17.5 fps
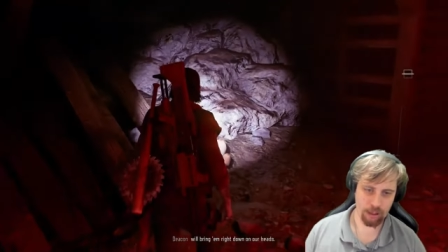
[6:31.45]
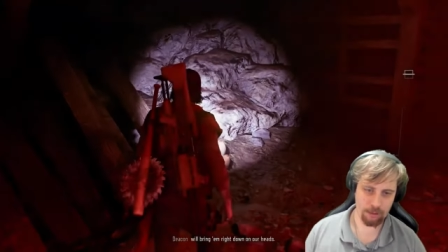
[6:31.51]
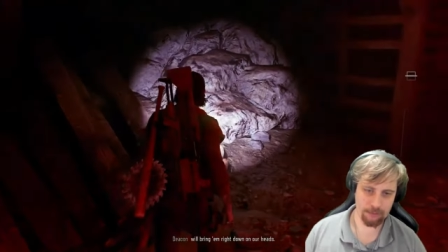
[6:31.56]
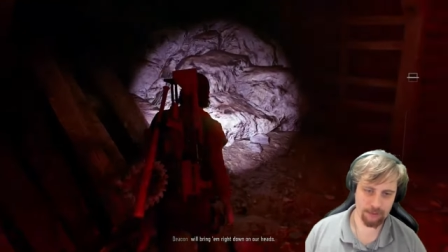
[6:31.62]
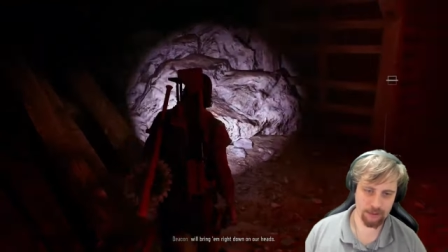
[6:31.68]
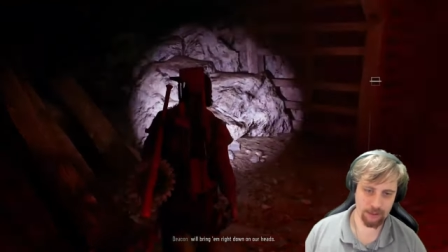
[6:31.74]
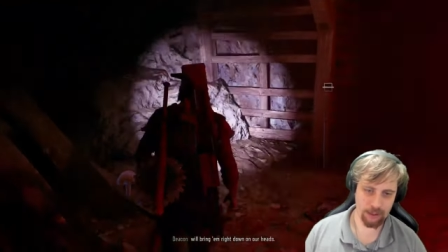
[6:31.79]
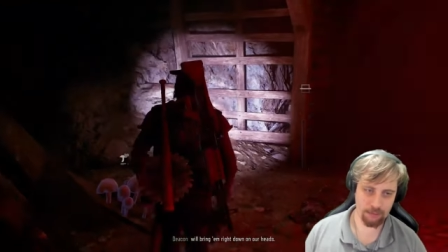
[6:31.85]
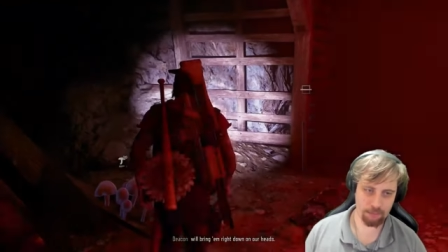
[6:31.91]

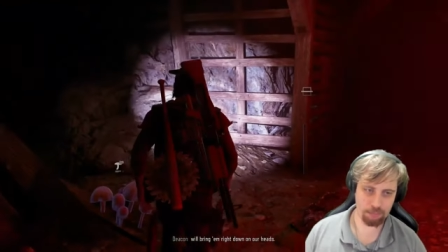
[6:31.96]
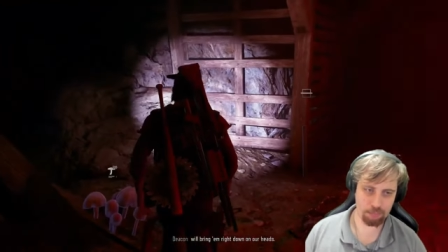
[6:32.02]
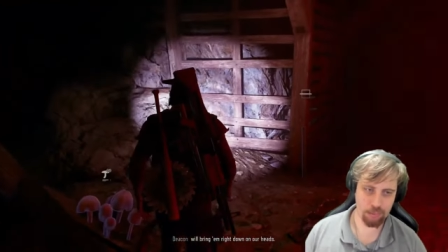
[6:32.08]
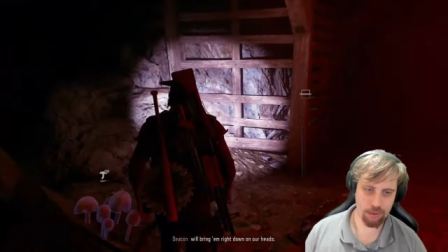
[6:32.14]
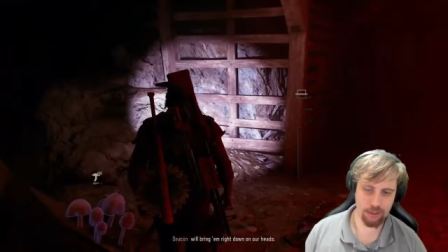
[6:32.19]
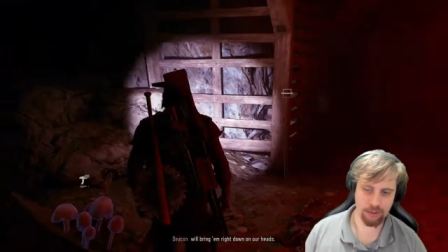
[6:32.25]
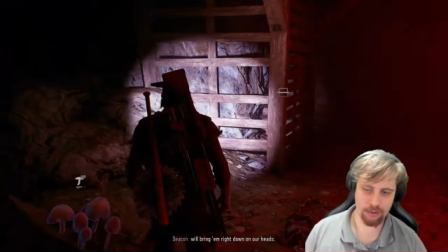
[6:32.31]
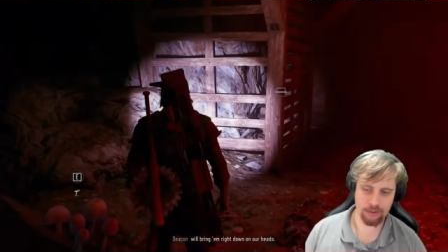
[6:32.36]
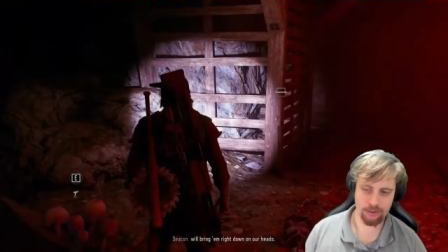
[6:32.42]
Everybody's going to
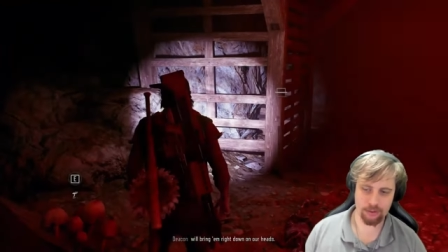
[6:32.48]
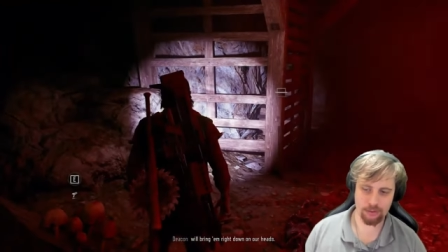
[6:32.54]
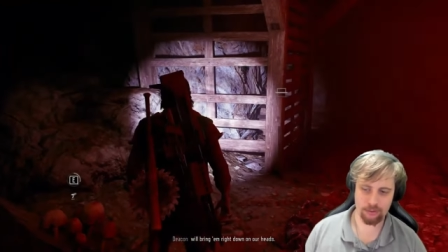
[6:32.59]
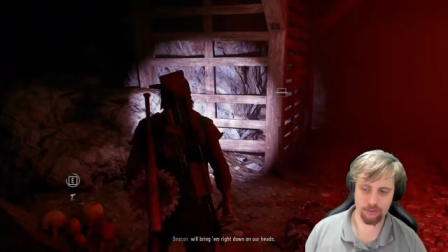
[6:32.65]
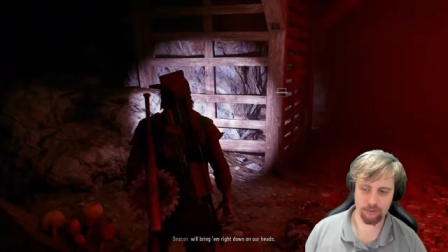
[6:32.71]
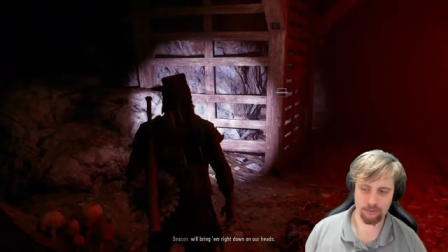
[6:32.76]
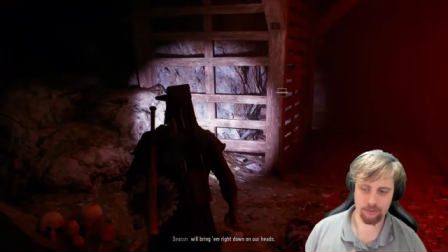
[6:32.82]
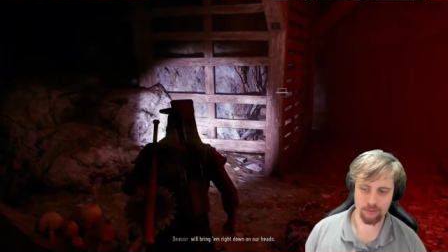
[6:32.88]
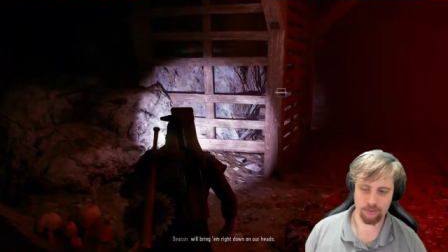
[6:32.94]
get pissed.
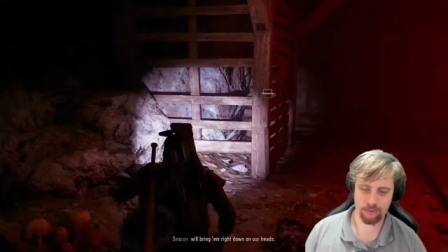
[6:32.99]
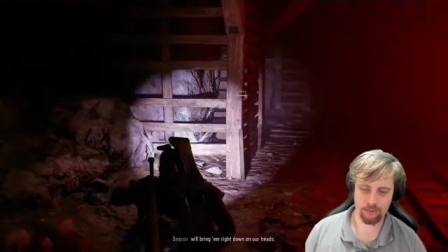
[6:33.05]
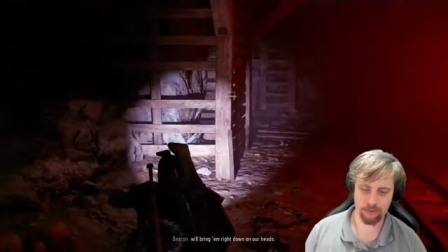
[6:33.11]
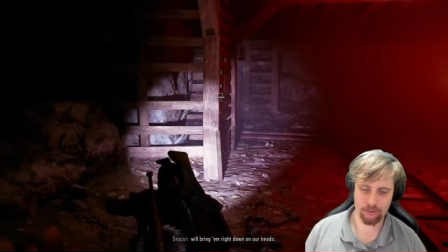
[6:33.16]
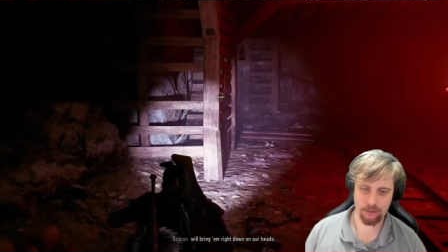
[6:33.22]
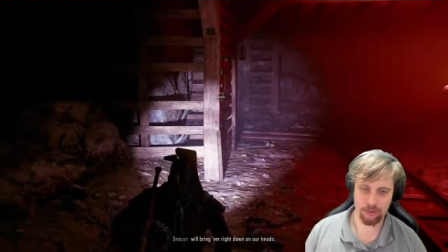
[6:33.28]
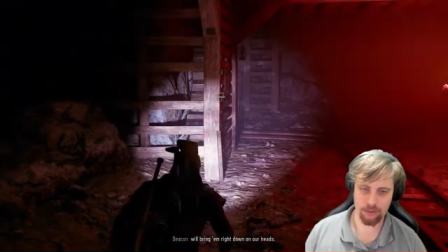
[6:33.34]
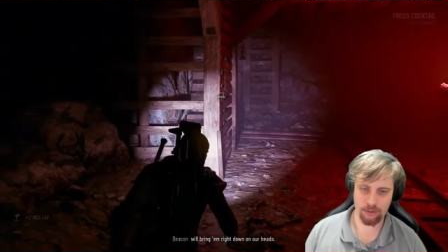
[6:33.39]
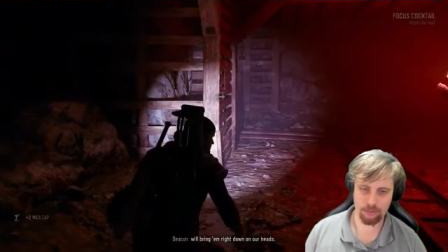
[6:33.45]

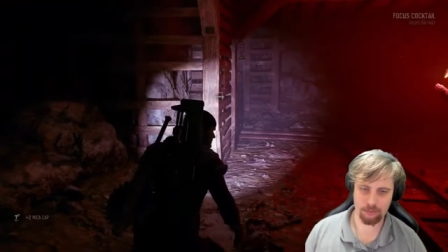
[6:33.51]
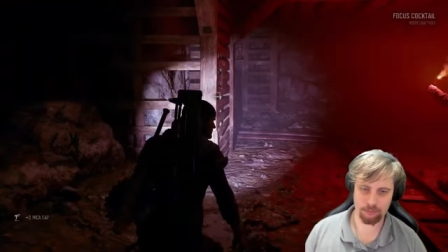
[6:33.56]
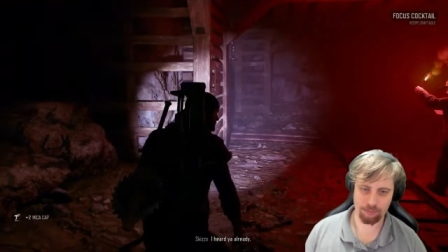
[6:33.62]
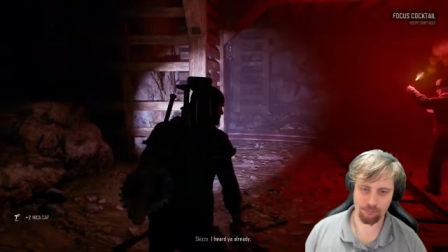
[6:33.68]
Yep.